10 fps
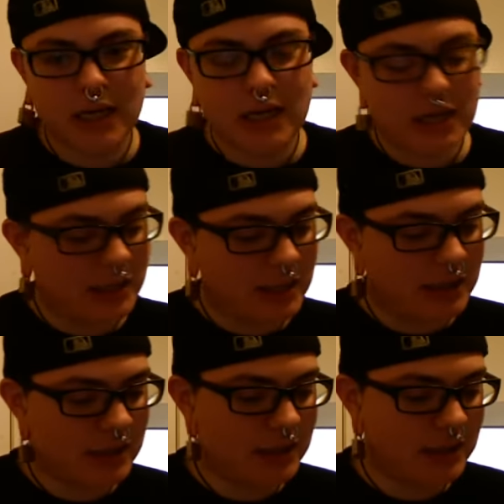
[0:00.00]
and
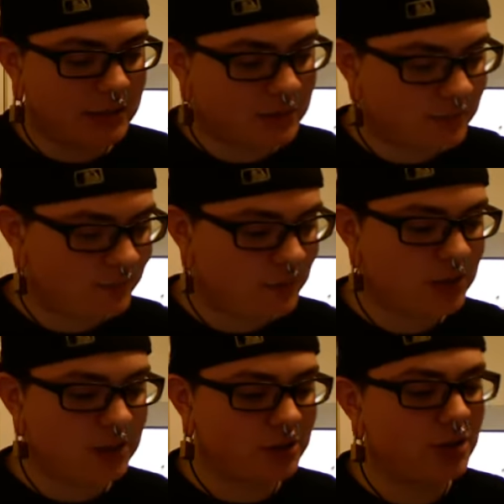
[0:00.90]
then
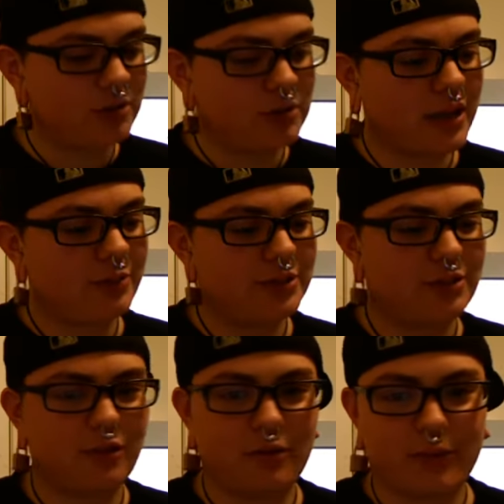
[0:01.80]
just in general, like what's
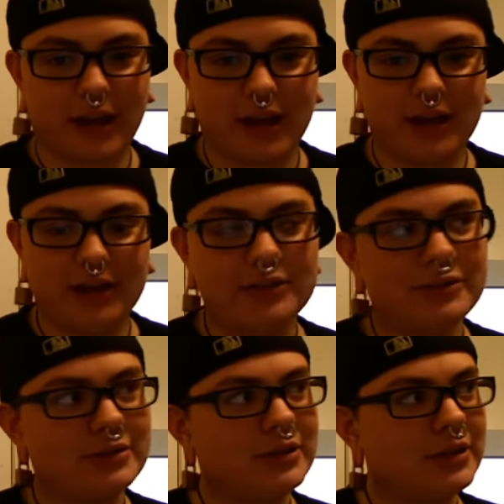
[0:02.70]
going on with my head
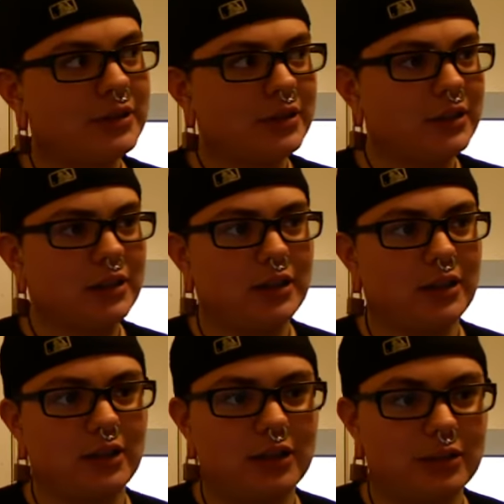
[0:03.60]

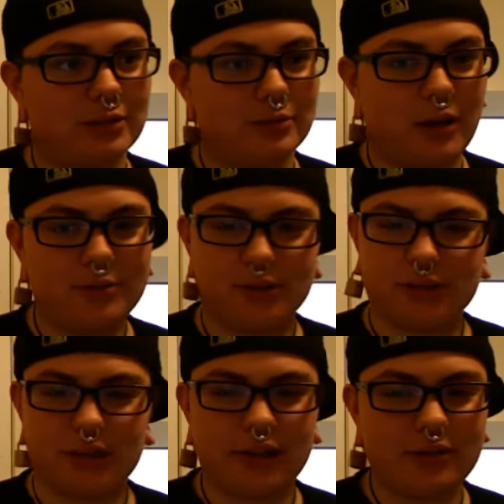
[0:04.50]
um, I'm just
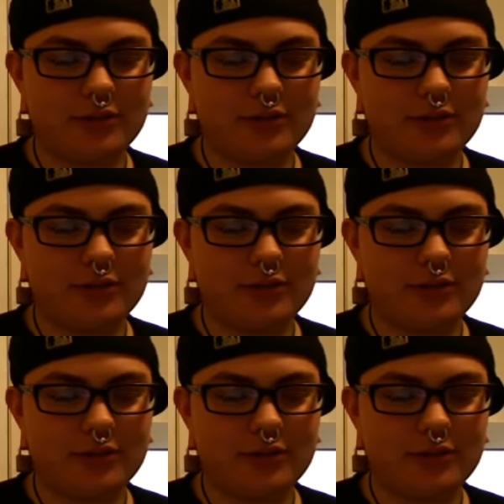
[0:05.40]
like,